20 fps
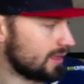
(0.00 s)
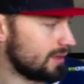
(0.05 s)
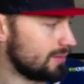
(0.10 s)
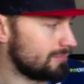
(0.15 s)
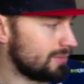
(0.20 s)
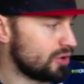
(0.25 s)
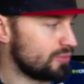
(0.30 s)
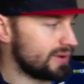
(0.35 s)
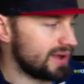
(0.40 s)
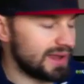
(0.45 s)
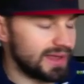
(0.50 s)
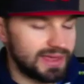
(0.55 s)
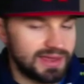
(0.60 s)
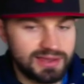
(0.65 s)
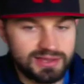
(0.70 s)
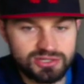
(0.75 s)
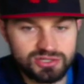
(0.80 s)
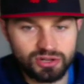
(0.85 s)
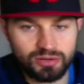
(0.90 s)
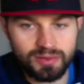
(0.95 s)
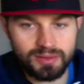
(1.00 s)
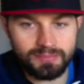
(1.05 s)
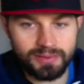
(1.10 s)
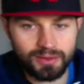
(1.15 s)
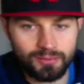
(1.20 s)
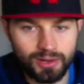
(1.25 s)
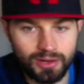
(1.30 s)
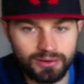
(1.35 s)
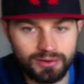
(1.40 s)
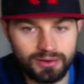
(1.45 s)
Mobility is going to be a big
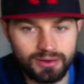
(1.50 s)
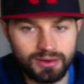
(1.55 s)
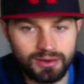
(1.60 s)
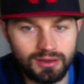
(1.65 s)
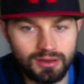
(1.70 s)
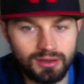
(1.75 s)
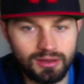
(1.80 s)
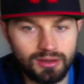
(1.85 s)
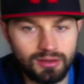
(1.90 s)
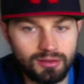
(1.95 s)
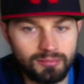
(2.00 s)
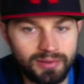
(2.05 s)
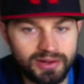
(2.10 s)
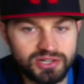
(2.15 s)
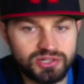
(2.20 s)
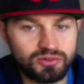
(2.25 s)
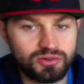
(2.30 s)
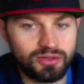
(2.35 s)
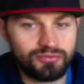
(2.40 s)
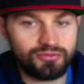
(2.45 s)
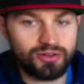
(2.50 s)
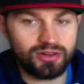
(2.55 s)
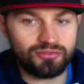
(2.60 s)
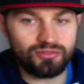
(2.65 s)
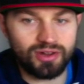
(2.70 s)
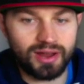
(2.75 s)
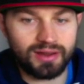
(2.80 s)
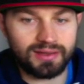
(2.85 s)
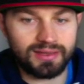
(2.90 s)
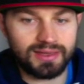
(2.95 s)
one. Make sure your front
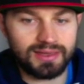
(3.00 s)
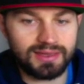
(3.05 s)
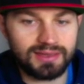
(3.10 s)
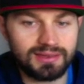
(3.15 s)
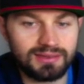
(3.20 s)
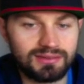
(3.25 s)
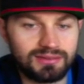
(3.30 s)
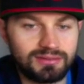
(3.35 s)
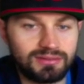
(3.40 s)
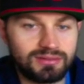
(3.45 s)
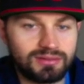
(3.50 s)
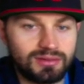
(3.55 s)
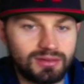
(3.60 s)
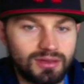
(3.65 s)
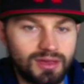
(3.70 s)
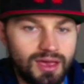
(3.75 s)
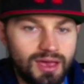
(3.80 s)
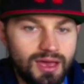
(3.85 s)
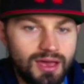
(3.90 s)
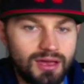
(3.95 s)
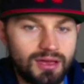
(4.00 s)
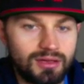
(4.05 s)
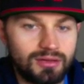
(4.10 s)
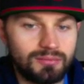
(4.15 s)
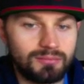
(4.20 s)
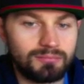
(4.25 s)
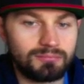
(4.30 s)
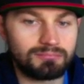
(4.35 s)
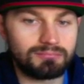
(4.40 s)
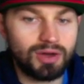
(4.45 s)
rack is
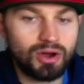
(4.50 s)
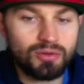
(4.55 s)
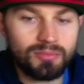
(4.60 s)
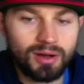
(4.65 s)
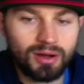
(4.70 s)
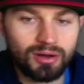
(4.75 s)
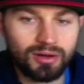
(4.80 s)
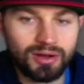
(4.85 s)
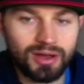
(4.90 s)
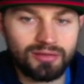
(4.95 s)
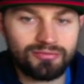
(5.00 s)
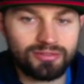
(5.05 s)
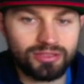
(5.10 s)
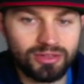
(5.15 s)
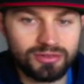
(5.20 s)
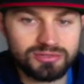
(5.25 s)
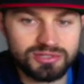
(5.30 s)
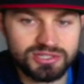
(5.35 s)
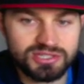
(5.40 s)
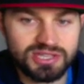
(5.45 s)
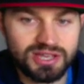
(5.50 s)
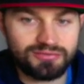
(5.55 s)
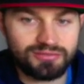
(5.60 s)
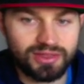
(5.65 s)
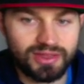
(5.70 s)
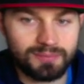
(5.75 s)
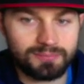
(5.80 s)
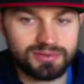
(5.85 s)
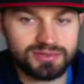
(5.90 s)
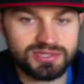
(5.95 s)
mobile enough for those that suffer
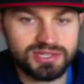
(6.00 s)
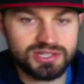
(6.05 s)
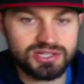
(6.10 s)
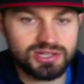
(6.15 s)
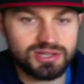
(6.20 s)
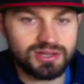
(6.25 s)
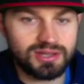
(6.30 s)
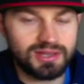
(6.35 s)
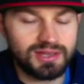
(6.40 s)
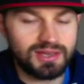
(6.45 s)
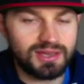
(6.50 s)
that position.